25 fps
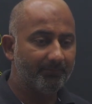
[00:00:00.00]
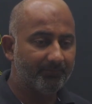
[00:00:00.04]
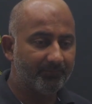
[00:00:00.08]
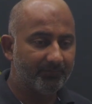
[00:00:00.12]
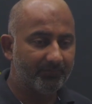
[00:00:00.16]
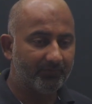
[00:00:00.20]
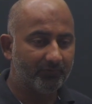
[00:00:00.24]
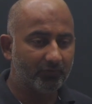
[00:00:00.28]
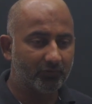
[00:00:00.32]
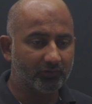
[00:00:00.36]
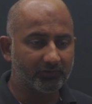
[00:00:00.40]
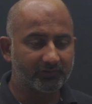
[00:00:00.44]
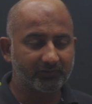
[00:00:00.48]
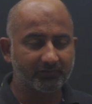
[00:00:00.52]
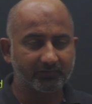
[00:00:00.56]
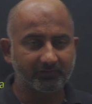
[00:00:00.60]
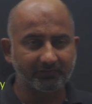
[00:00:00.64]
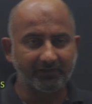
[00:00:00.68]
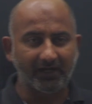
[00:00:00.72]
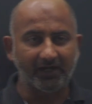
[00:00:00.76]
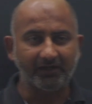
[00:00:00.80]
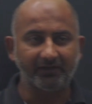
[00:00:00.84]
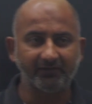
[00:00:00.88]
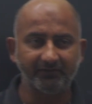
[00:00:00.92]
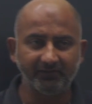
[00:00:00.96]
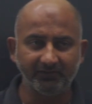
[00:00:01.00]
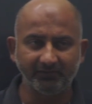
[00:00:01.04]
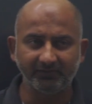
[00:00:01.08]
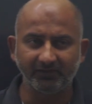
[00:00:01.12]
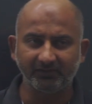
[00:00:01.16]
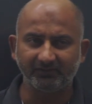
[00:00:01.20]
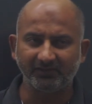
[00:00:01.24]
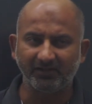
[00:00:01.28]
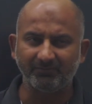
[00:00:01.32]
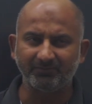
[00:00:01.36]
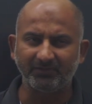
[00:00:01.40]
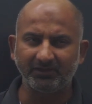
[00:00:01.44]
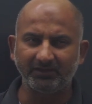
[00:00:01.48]
Those strategies are
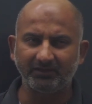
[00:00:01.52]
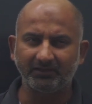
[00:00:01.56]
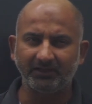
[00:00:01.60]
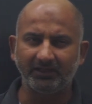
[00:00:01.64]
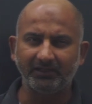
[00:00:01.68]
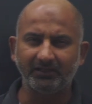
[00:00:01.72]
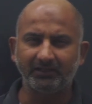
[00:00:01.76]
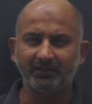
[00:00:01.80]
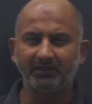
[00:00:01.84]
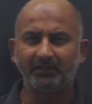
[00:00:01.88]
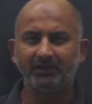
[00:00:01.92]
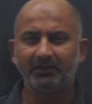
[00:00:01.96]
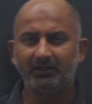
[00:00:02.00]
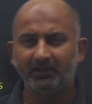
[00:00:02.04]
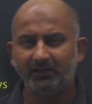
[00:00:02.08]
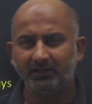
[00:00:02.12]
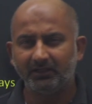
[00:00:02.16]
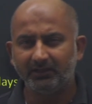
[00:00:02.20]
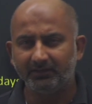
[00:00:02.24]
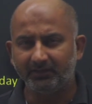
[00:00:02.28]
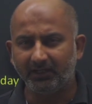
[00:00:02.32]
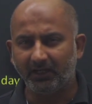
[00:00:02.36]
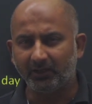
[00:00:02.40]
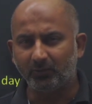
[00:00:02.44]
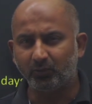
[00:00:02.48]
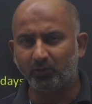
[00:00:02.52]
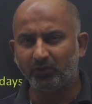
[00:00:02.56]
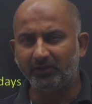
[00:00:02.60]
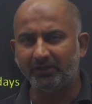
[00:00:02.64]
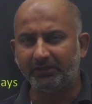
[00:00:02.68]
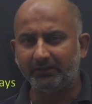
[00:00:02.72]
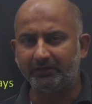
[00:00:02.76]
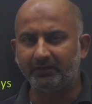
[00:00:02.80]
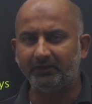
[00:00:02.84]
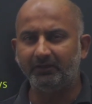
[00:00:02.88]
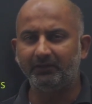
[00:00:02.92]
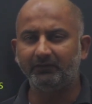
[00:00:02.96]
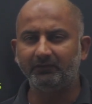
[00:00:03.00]
something like that would
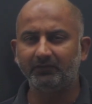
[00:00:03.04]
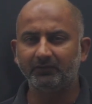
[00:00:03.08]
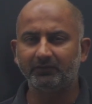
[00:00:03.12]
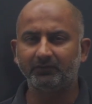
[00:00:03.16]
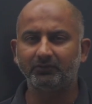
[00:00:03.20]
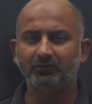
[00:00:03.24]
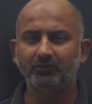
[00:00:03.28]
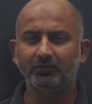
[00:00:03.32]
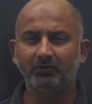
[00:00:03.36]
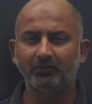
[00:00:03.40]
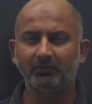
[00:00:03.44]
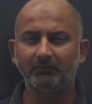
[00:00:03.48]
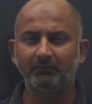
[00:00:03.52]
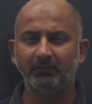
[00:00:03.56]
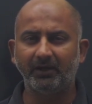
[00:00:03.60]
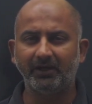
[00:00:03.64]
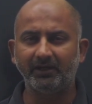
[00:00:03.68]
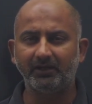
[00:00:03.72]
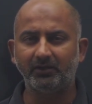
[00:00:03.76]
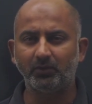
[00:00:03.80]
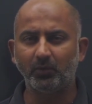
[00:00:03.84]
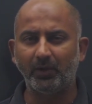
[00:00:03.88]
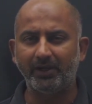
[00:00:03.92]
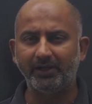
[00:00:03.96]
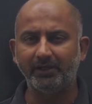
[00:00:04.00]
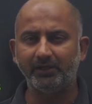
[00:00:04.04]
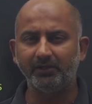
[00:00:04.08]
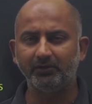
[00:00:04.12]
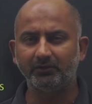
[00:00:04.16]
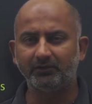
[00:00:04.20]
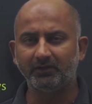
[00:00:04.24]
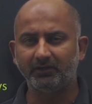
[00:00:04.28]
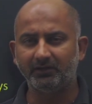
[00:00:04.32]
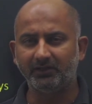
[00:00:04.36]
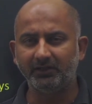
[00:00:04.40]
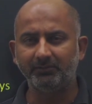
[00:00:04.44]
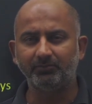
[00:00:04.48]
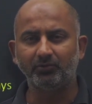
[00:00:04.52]
increase your score by 20 or
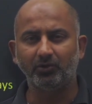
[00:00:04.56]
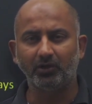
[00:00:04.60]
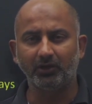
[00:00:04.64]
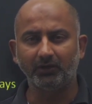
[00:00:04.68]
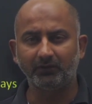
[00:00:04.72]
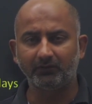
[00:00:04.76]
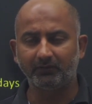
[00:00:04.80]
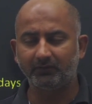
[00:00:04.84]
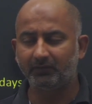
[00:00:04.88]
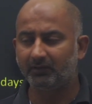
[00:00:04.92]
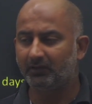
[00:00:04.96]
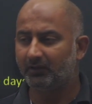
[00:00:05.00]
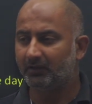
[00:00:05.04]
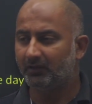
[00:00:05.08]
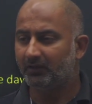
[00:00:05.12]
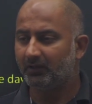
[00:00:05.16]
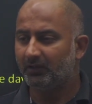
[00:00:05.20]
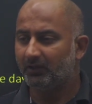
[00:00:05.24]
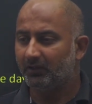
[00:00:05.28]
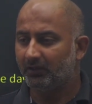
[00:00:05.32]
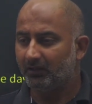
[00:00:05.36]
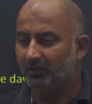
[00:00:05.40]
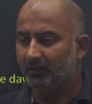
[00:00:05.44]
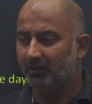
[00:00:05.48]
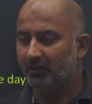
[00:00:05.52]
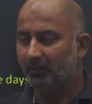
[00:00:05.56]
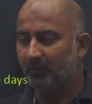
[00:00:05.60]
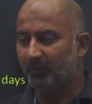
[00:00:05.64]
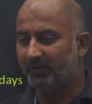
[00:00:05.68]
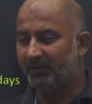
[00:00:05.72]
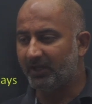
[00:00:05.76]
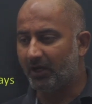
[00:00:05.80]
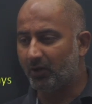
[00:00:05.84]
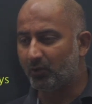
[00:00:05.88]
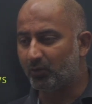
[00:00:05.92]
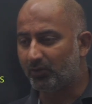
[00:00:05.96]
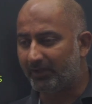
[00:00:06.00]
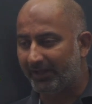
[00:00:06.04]
30 points
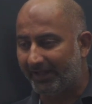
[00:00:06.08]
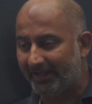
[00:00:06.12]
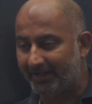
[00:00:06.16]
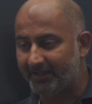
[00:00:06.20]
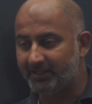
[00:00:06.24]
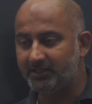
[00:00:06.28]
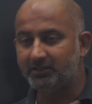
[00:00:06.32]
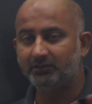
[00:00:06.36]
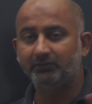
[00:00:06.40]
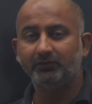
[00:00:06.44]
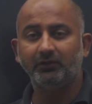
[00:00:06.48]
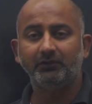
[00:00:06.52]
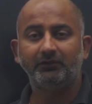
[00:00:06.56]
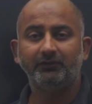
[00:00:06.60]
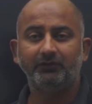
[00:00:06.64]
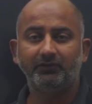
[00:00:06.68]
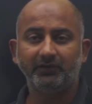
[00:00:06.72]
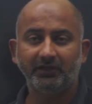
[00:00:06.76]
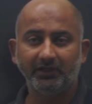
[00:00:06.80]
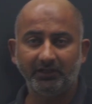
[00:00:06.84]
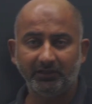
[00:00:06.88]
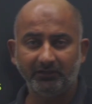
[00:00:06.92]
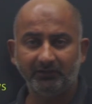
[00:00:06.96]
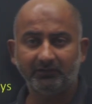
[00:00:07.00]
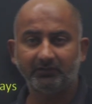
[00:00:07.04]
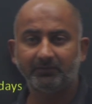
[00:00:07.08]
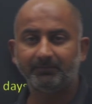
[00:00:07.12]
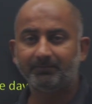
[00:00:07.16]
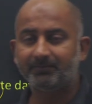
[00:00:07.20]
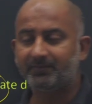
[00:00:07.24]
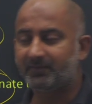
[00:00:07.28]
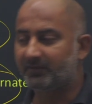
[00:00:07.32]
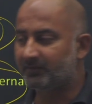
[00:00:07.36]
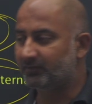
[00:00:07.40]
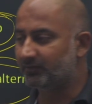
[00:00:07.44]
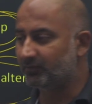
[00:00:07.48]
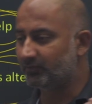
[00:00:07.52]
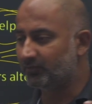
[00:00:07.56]
without any other change.
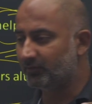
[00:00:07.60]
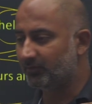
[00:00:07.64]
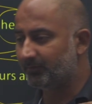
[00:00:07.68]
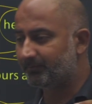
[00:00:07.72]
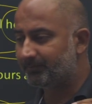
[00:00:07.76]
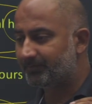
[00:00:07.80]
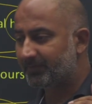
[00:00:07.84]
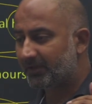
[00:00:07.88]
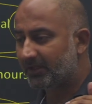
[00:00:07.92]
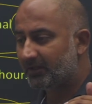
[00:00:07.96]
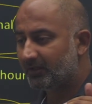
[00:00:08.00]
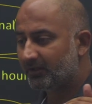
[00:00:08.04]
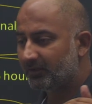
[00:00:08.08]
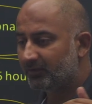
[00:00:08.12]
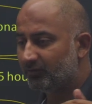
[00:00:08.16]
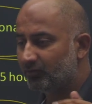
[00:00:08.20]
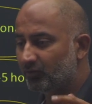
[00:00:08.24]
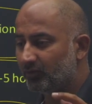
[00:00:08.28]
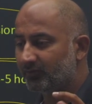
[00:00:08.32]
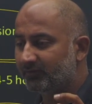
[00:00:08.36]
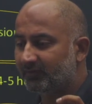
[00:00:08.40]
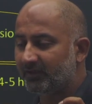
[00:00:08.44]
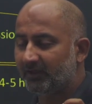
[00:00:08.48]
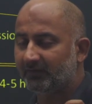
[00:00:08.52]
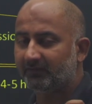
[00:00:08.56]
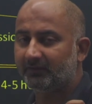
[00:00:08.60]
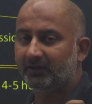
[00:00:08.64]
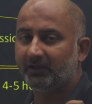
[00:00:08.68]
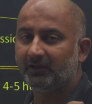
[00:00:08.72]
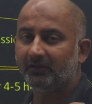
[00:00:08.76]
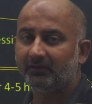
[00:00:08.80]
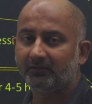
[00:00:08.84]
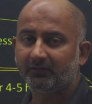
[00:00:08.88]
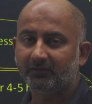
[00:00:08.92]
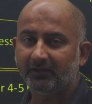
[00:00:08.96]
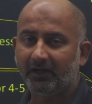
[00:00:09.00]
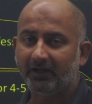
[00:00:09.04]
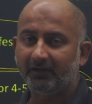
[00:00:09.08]
So those test
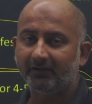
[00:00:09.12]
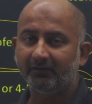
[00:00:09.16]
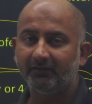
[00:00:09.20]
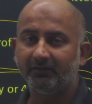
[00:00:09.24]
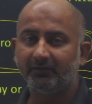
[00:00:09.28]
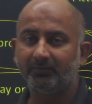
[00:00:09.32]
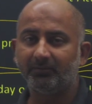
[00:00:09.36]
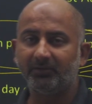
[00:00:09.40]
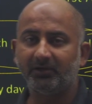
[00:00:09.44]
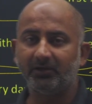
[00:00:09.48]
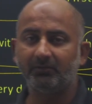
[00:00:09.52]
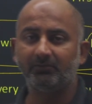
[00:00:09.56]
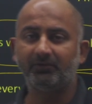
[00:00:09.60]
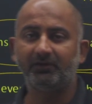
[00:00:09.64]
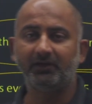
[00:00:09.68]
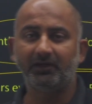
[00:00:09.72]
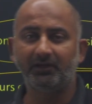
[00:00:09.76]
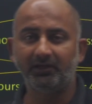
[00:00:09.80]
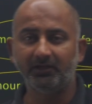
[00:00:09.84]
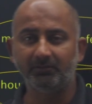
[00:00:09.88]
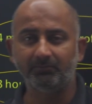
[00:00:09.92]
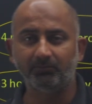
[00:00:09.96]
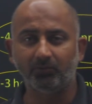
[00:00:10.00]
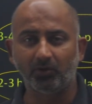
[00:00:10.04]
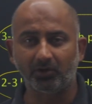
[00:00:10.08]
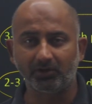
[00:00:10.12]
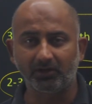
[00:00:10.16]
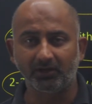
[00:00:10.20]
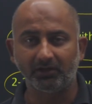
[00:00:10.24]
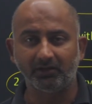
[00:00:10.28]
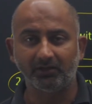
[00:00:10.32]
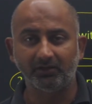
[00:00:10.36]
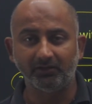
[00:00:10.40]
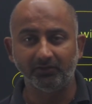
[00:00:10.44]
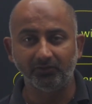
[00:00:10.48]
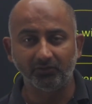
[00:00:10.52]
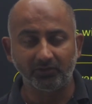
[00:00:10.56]
taking strategies become really important.